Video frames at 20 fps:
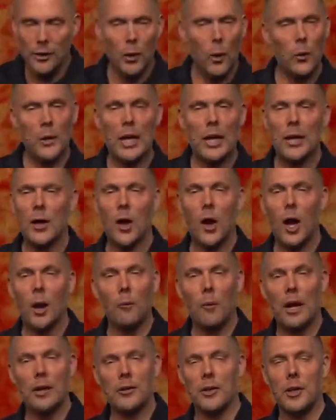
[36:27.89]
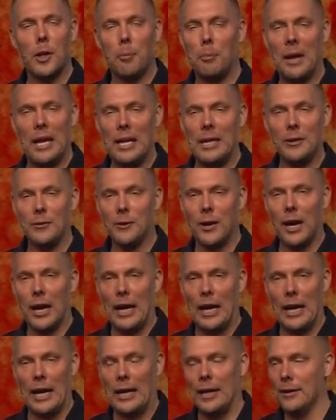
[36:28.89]
don't get caught watching the paint
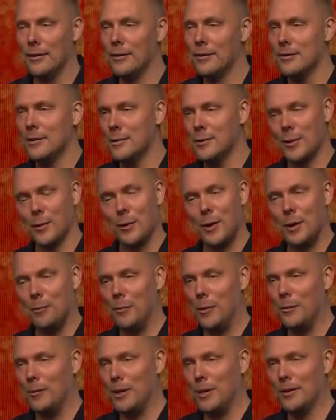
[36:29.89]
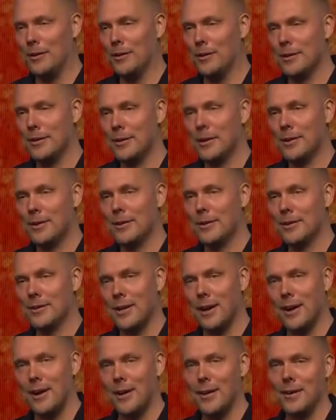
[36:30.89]
dry. Such a great movie.
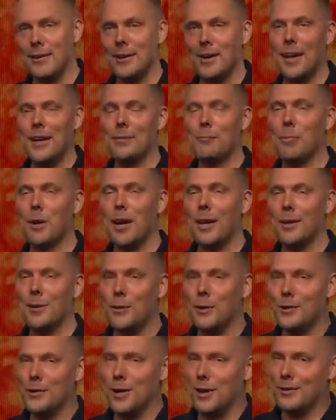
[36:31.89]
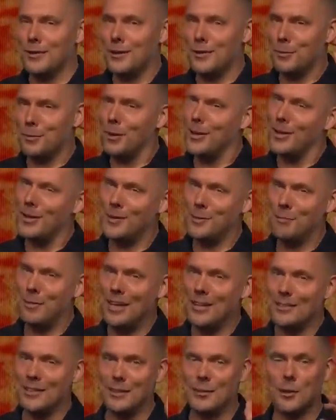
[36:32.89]
Sorry, I didn't probably do it justice, but it is
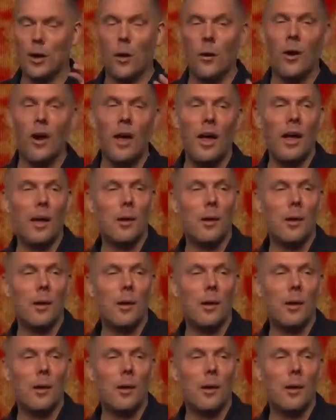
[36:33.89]
amazing. So